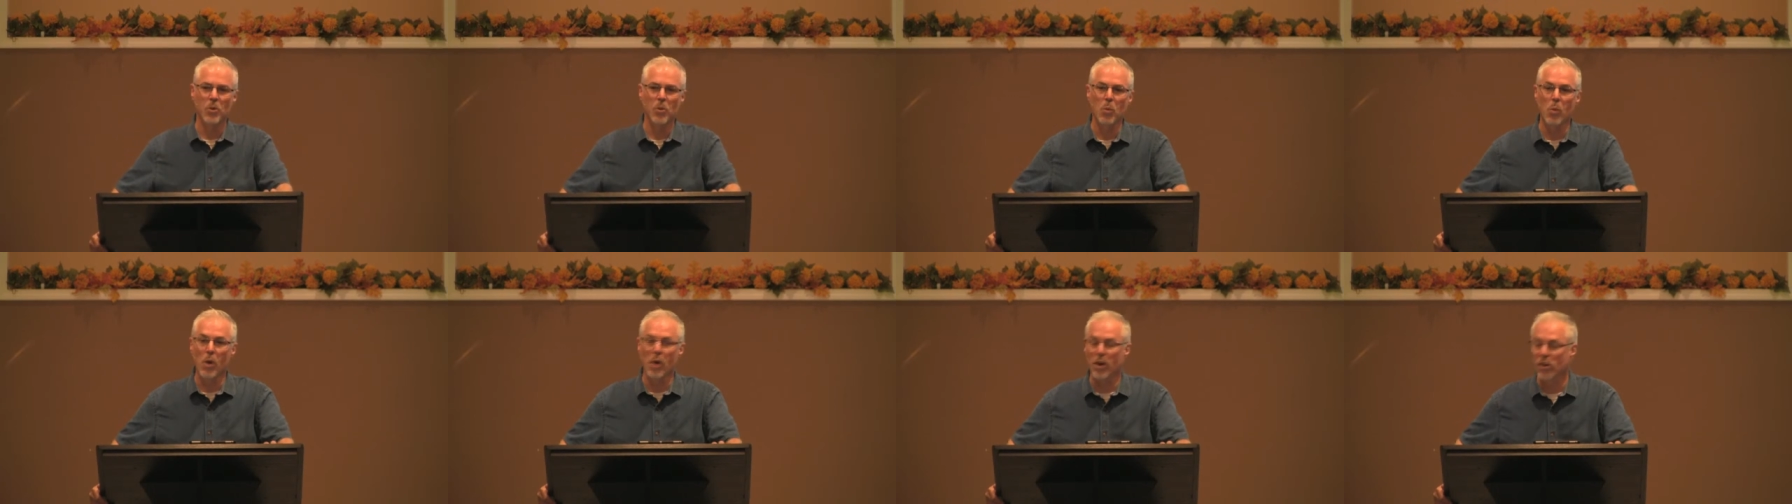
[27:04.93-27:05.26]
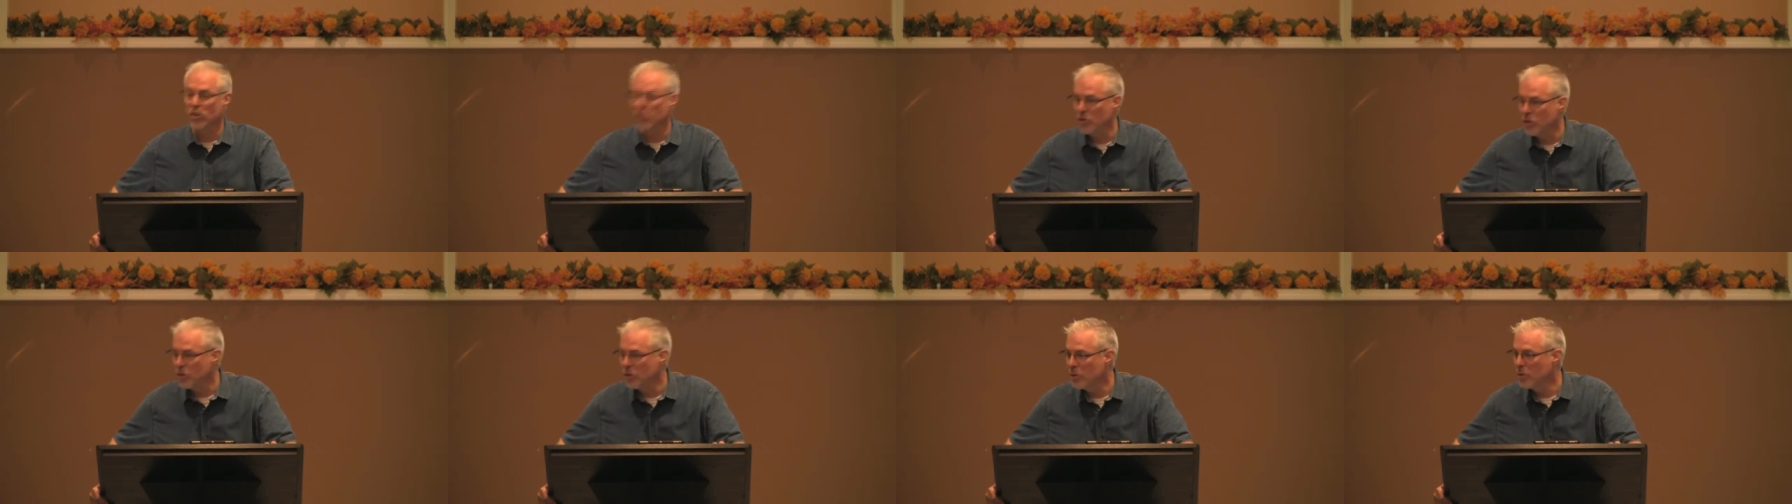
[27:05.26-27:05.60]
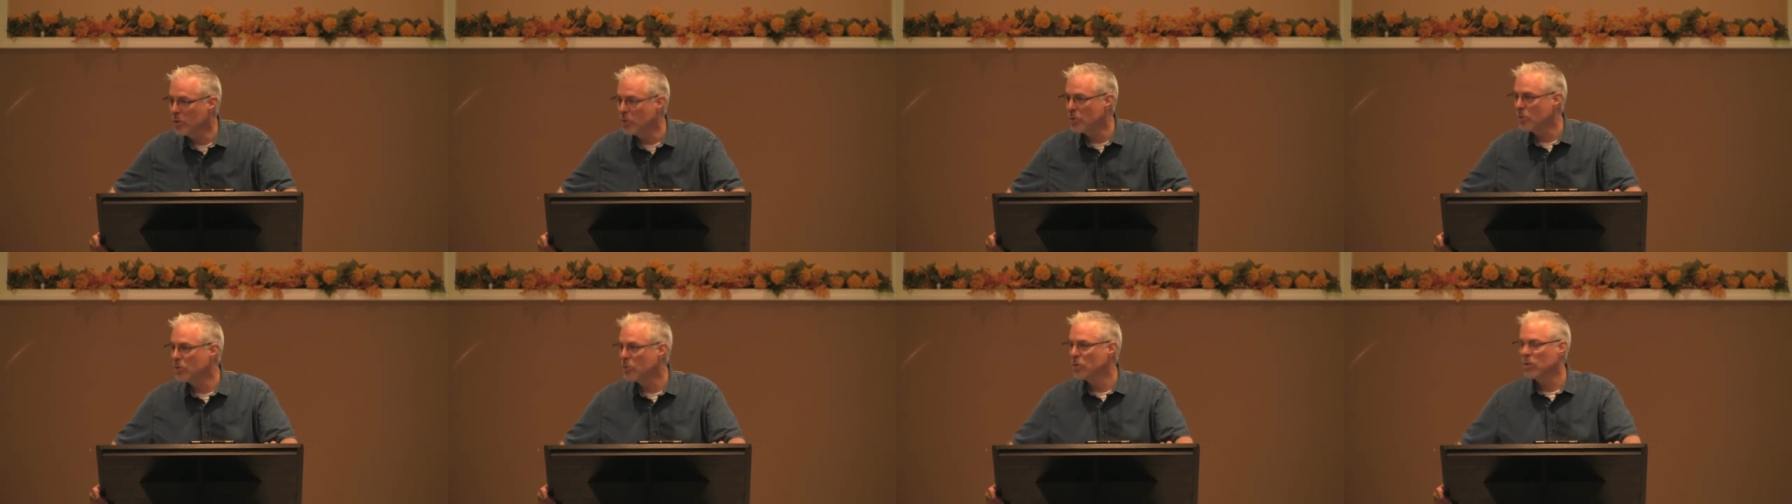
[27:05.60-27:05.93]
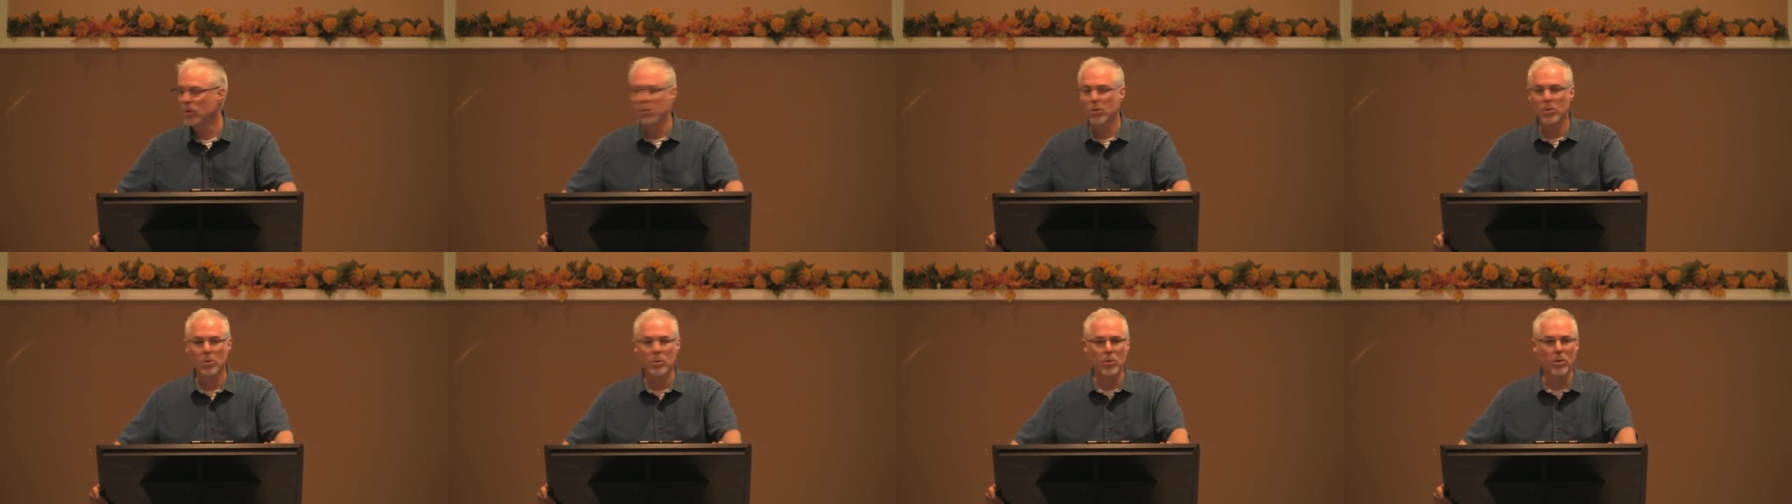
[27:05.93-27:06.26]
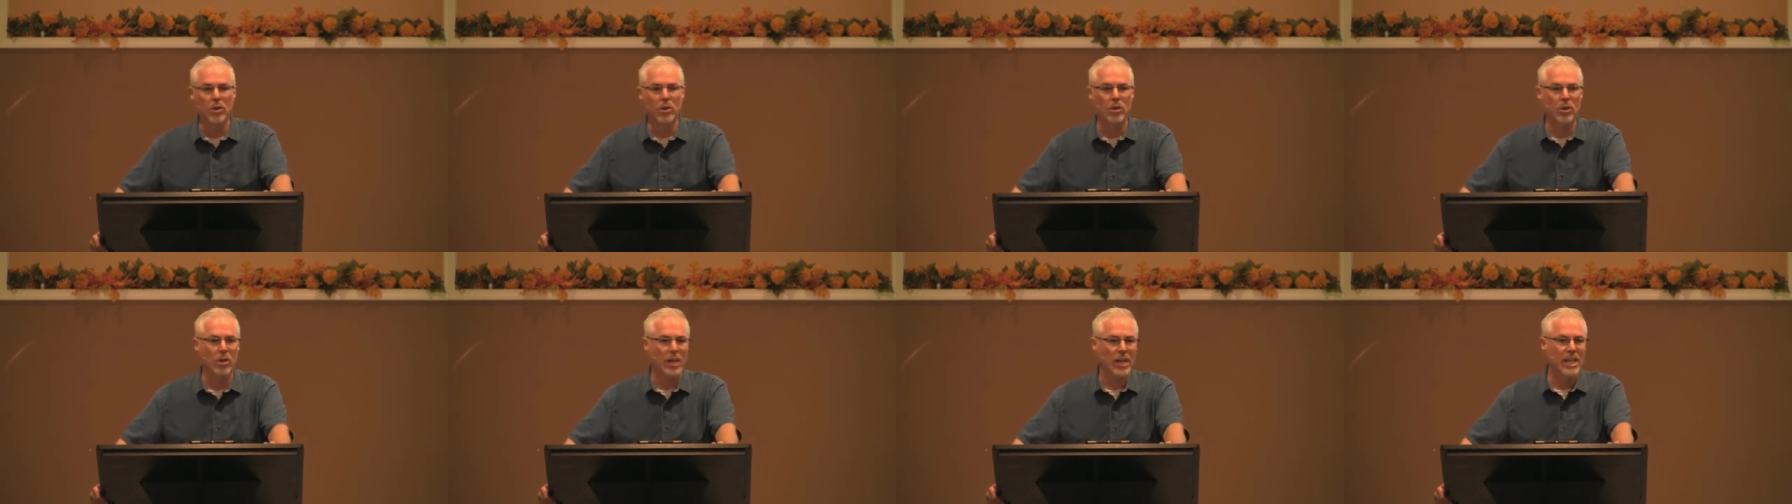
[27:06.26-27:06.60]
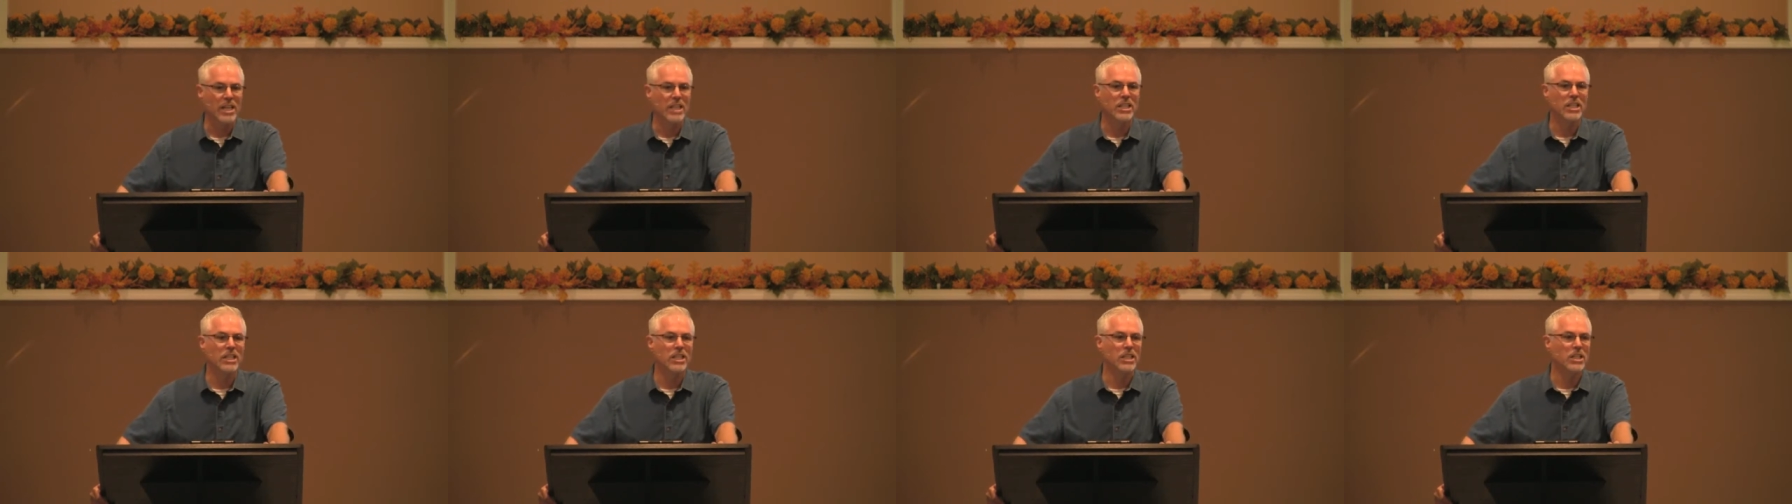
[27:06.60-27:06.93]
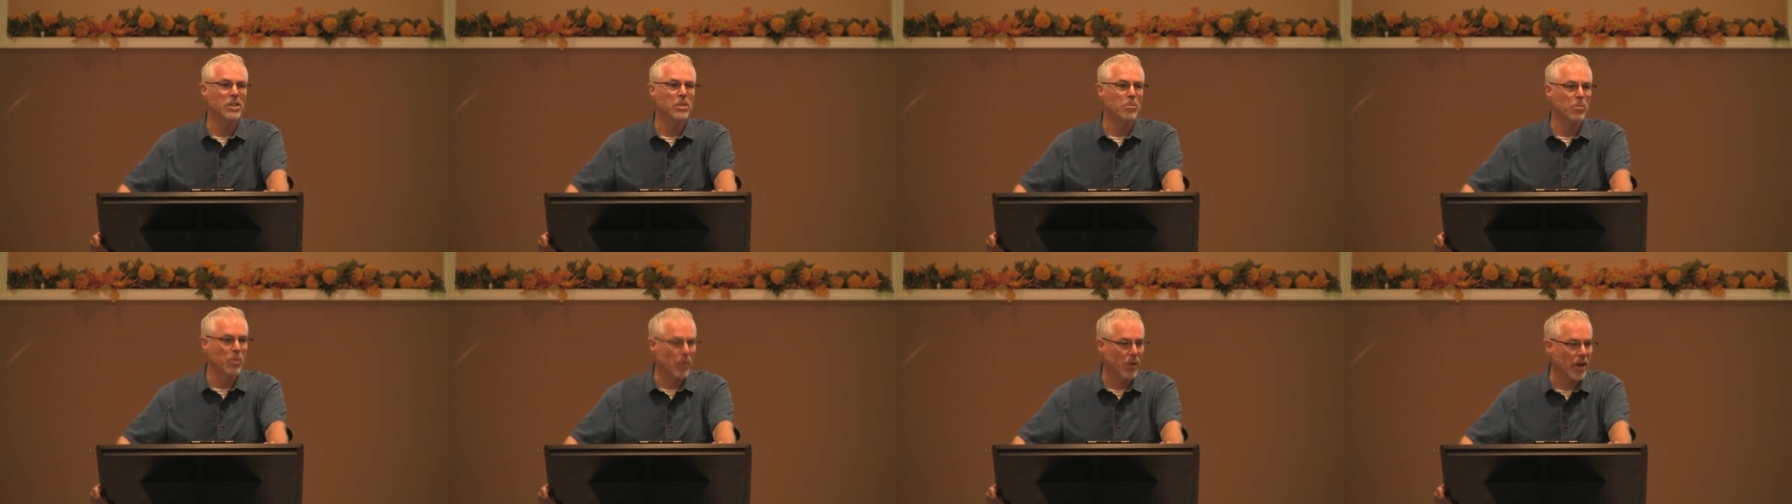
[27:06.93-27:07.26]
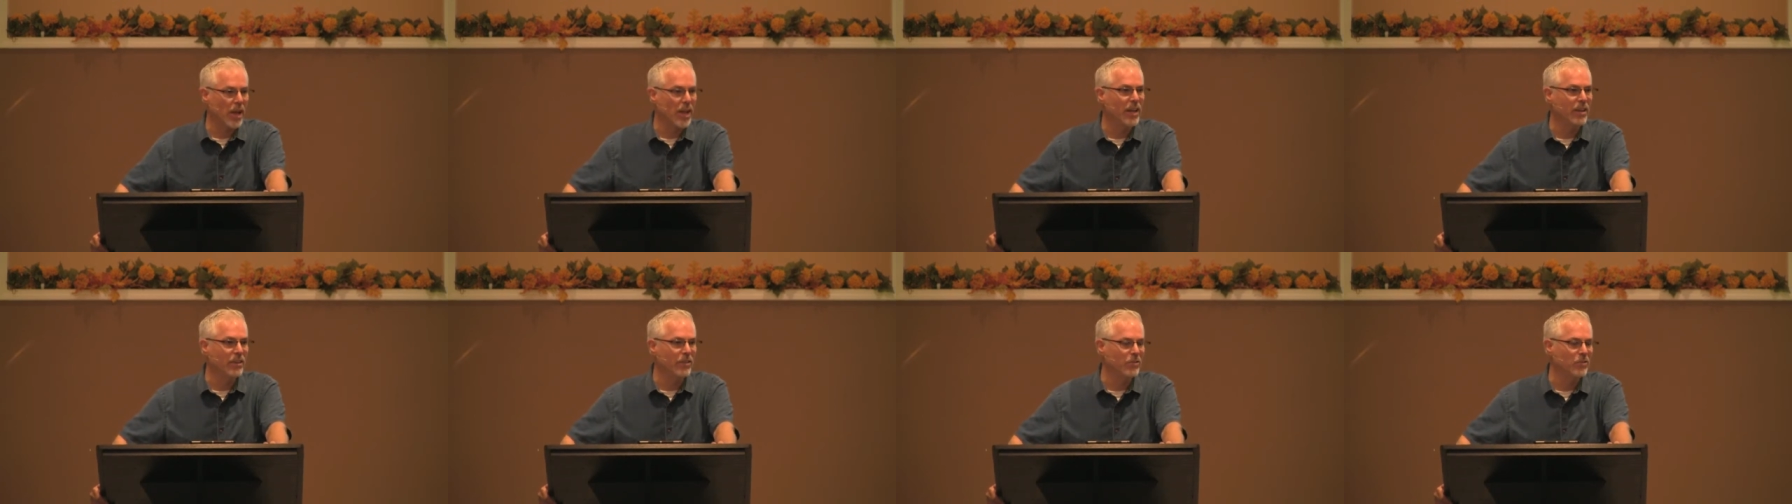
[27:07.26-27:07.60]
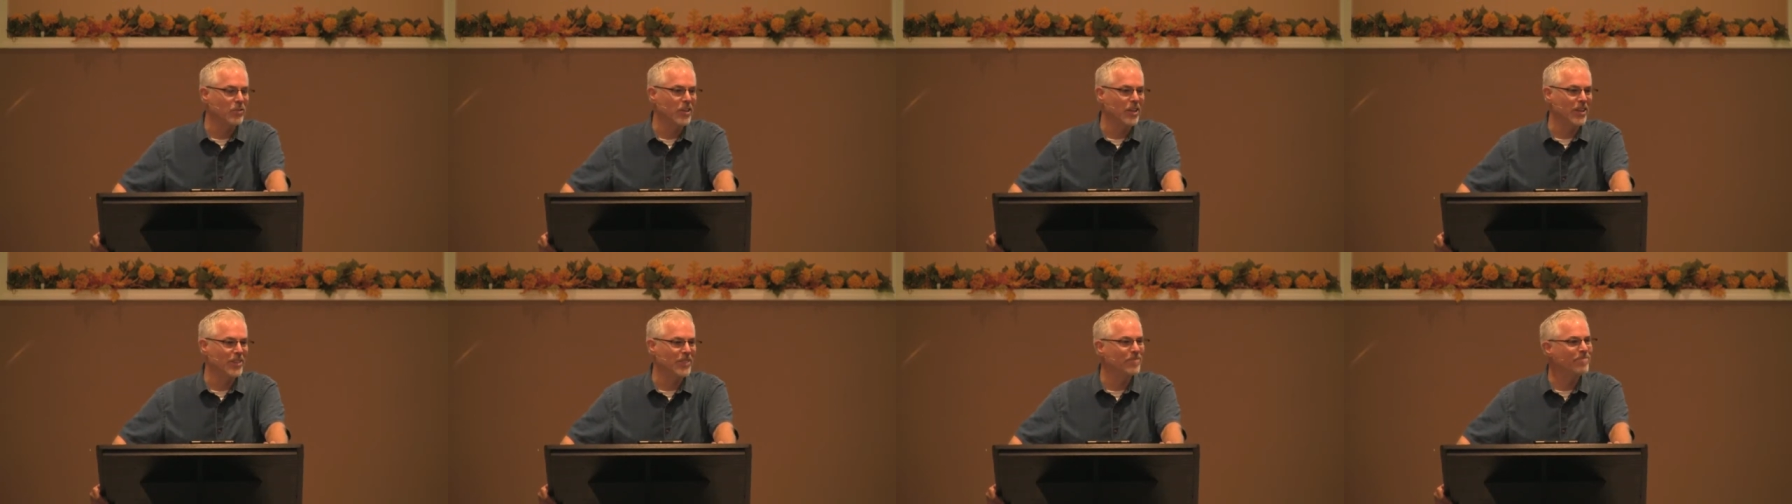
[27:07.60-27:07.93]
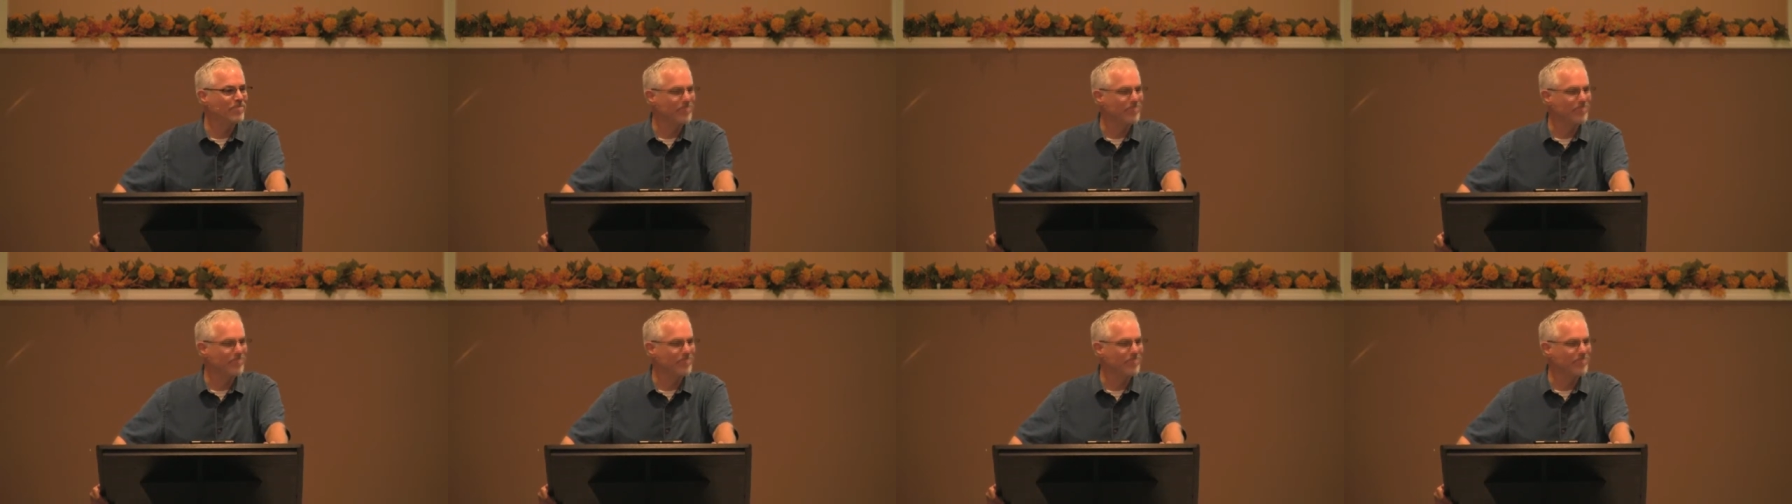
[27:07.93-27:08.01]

where you were depraved.